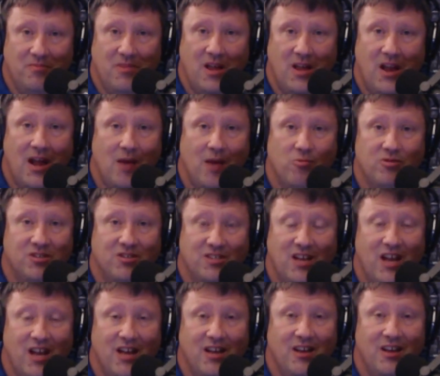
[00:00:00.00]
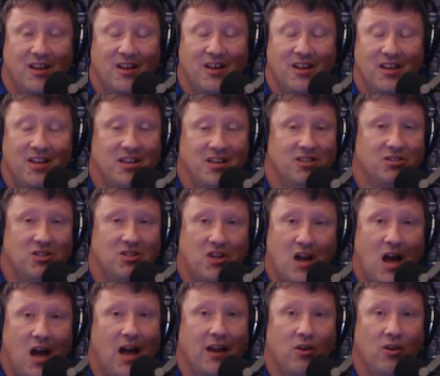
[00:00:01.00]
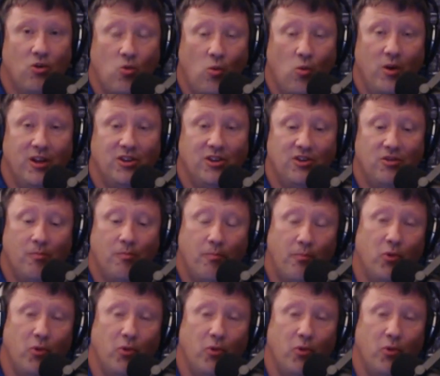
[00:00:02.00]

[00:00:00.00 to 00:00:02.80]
And I would say he is not going to